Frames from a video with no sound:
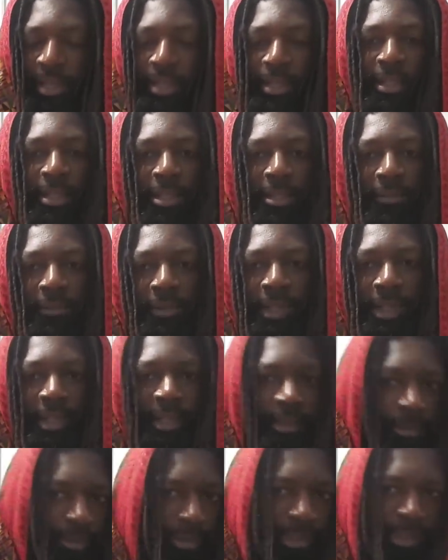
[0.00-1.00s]
This is
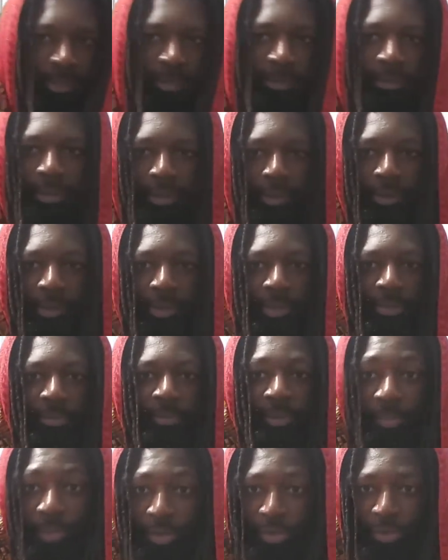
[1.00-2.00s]
really, no, of course,
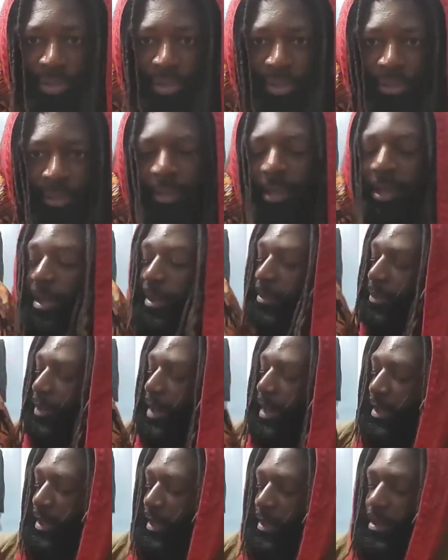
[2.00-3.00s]
promotion,
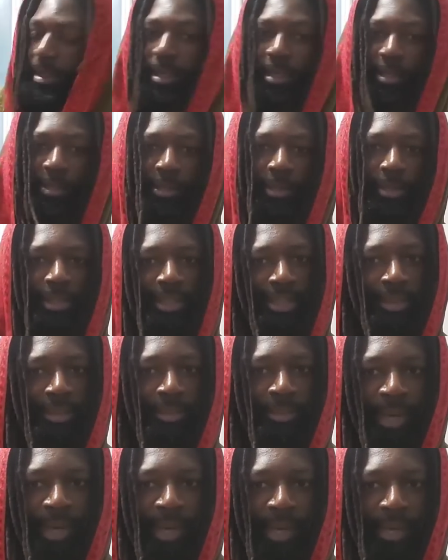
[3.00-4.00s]
branding. So this is a
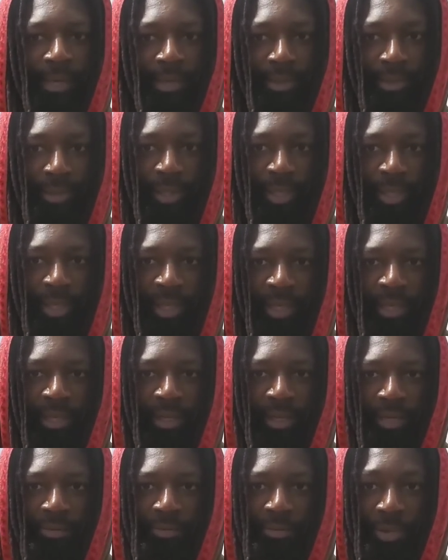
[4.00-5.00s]
bag you can get
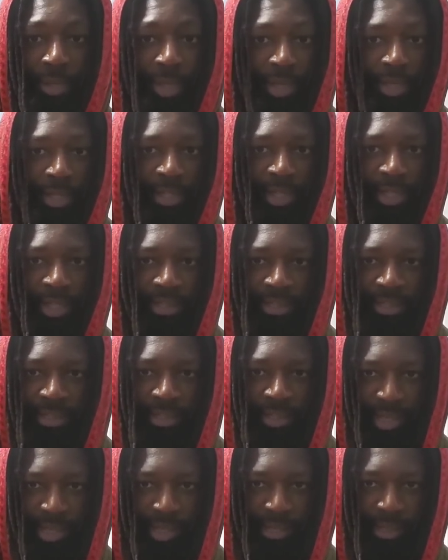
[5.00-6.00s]
on
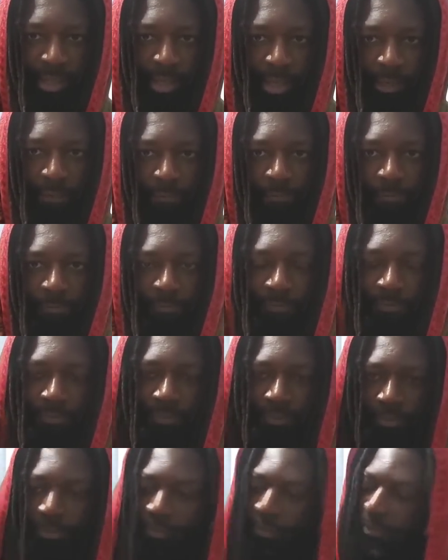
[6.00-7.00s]
WagundaNation.com.
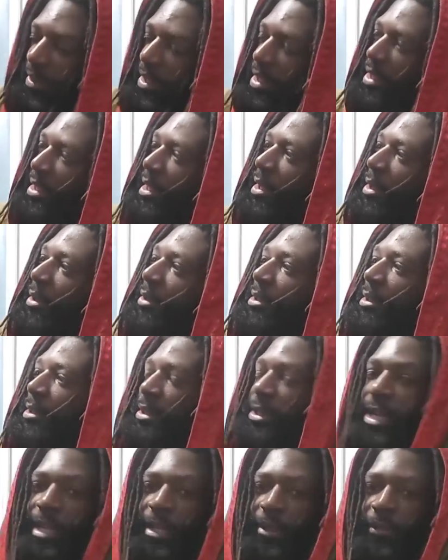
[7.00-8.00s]
You know, so it's
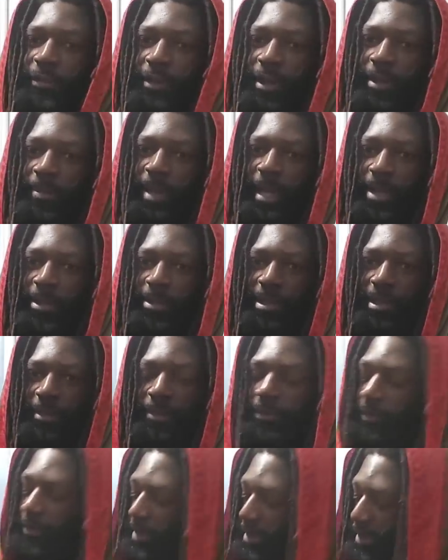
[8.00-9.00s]
got the front pouch up
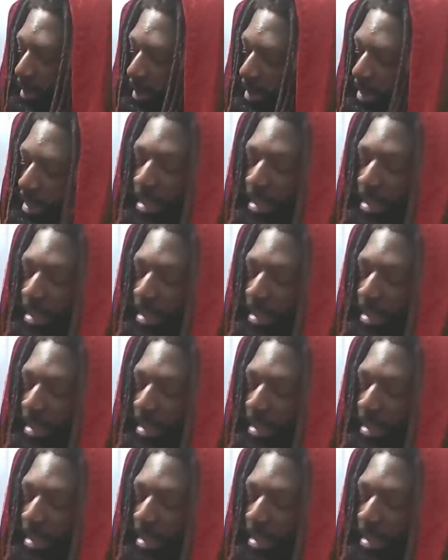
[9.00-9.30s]
front.